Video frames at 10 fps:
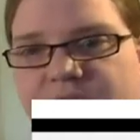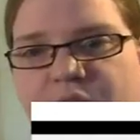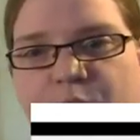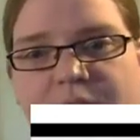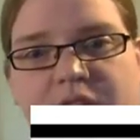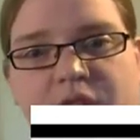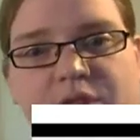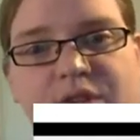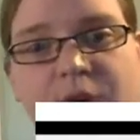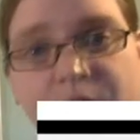so we can
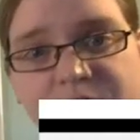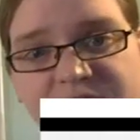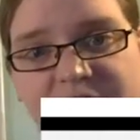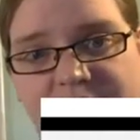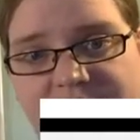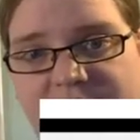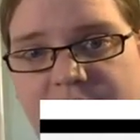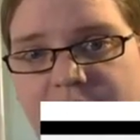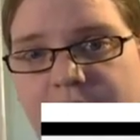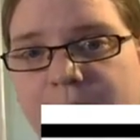use Ohm's law
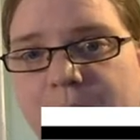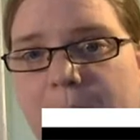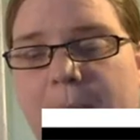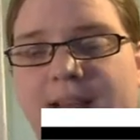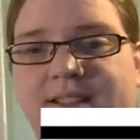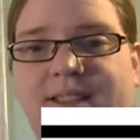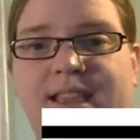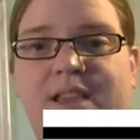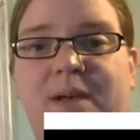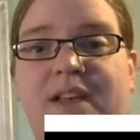here to
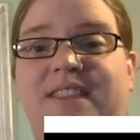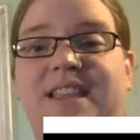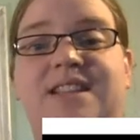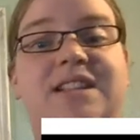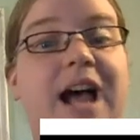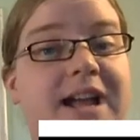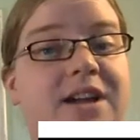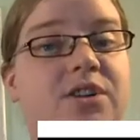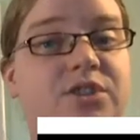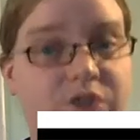think about the
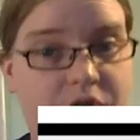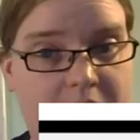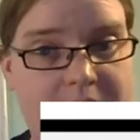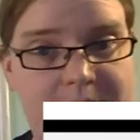entire circuit.